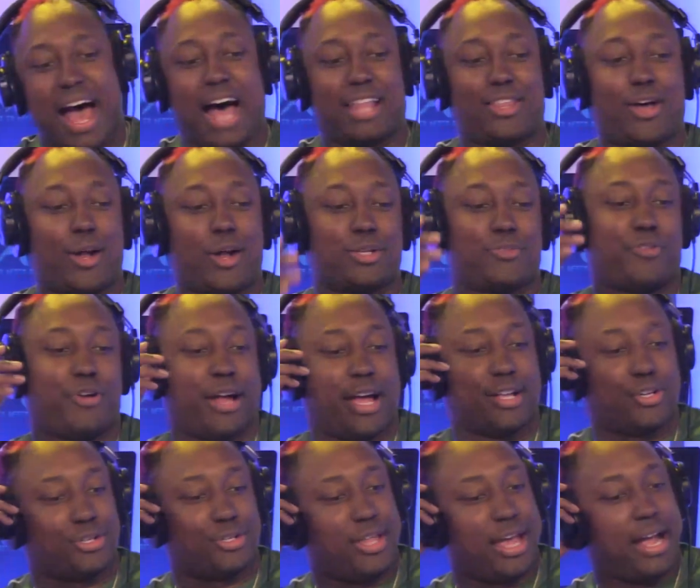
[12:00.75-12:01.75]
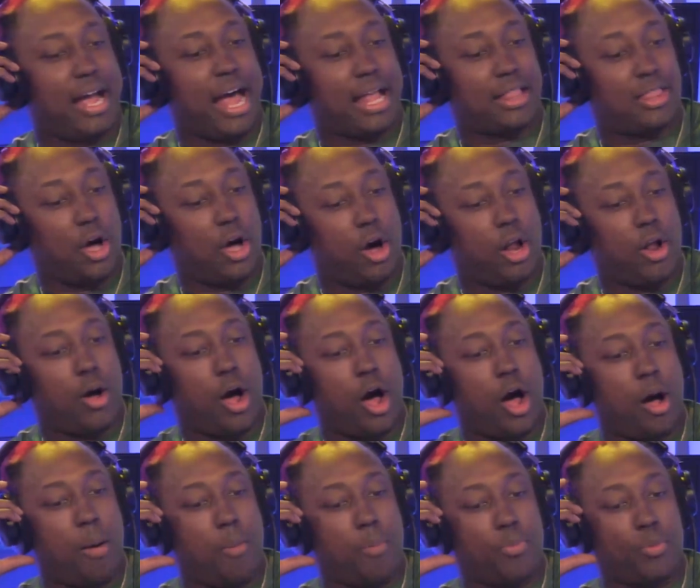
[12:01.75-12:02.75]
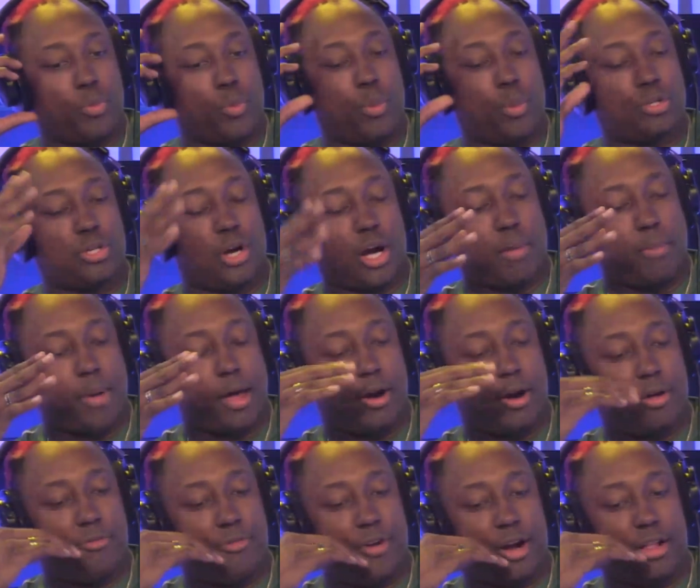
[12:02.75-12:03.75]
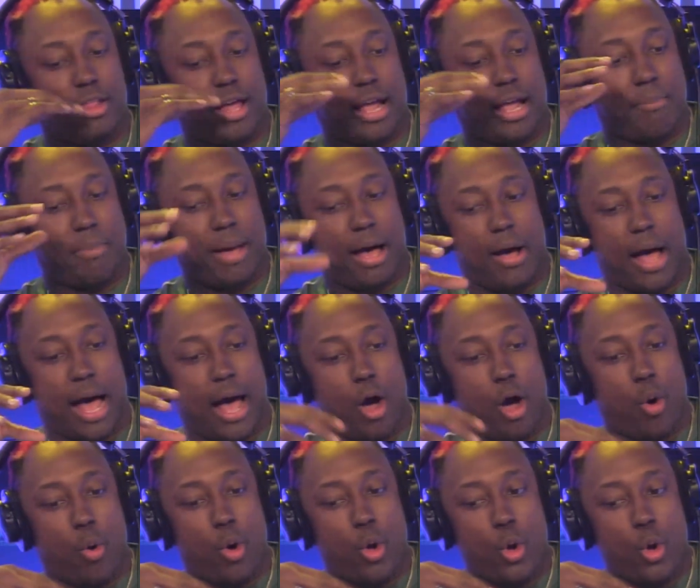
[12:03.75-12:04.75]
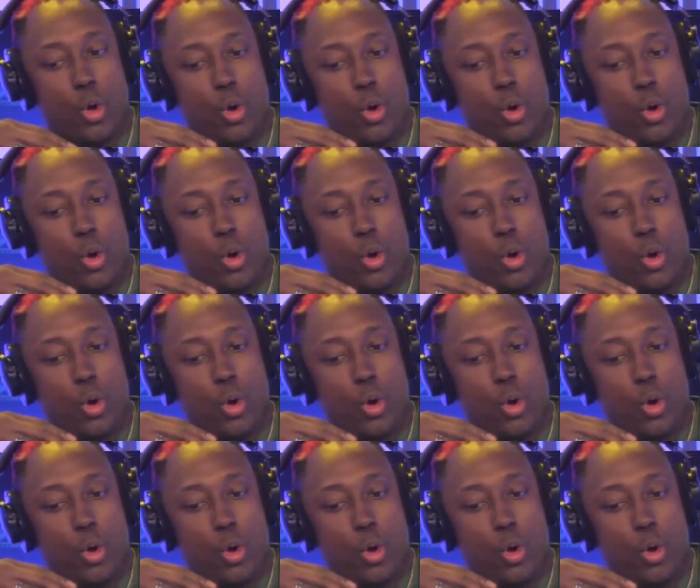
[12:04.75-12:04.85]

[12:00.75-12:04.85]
thought it was very interesting. I thought we were talking about it off air, like about how